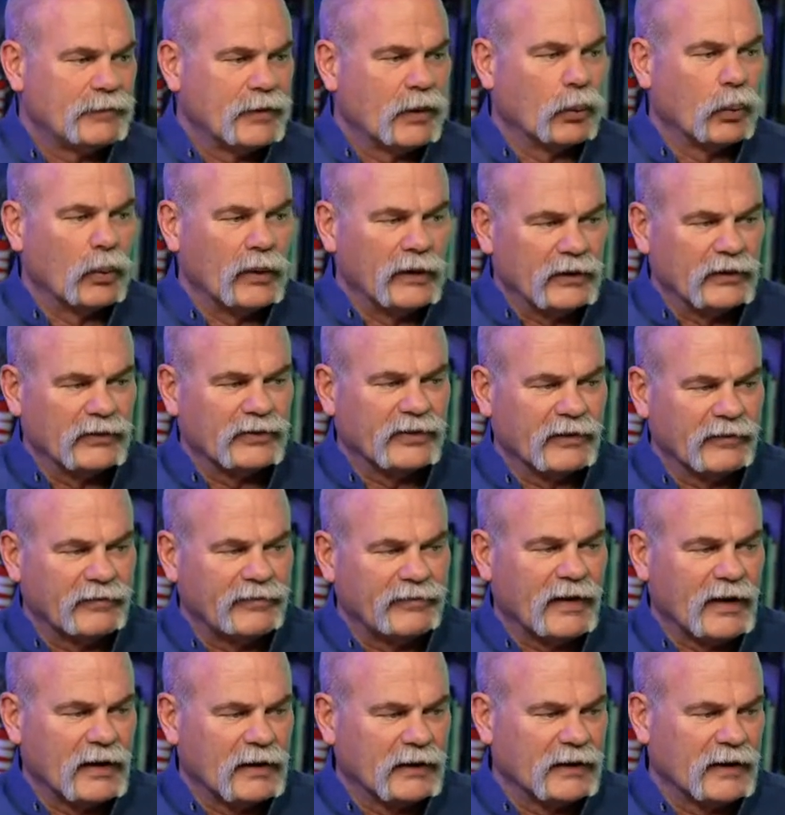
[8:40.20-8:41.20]
The wheels
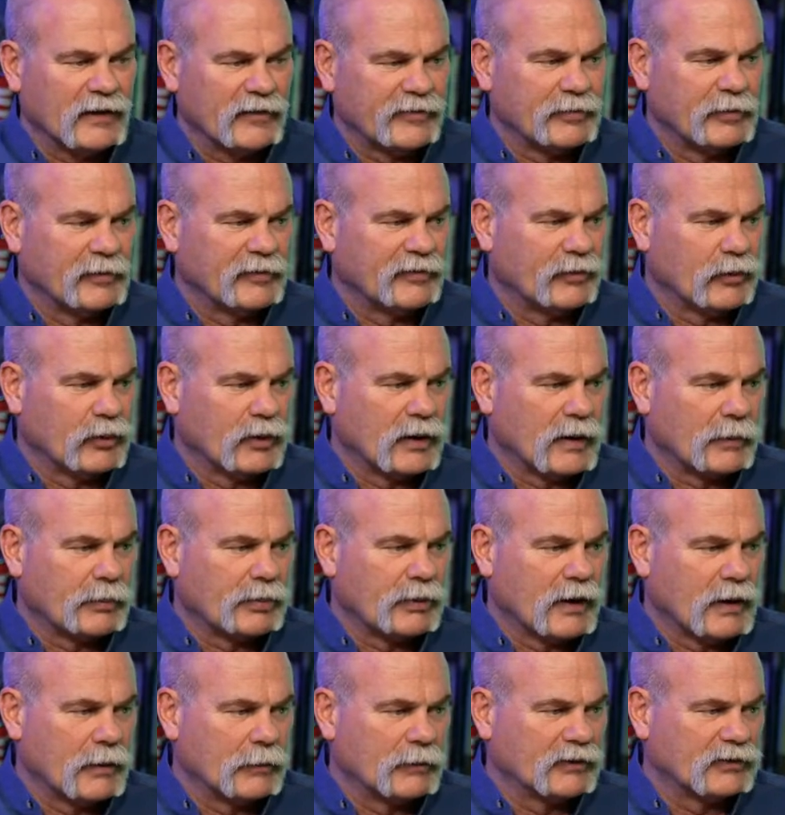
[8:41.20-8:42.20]
have fallen off before, I
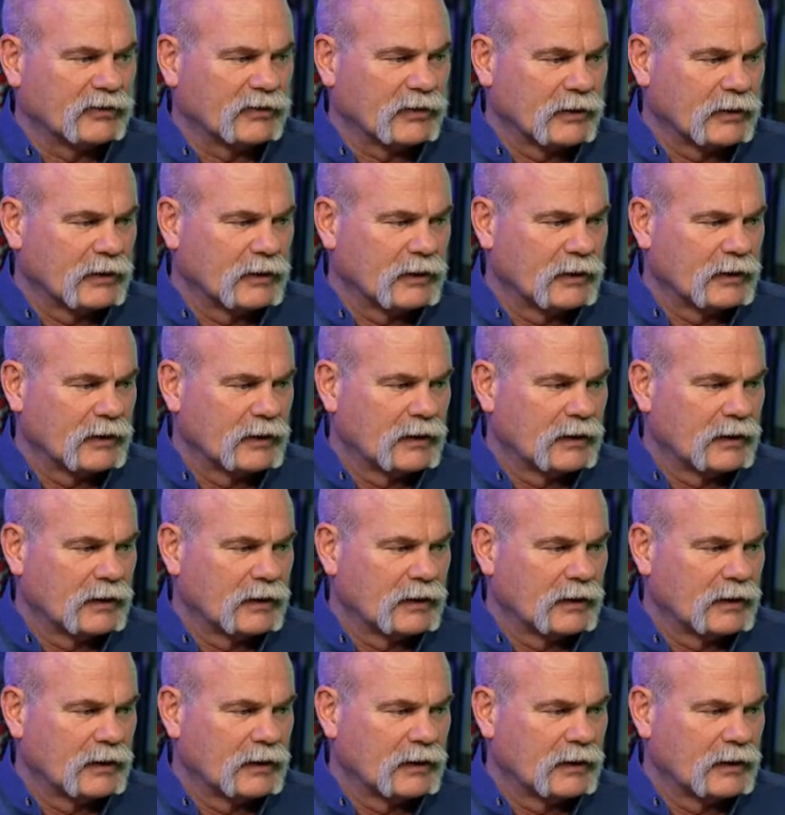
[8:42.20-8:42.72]
promise.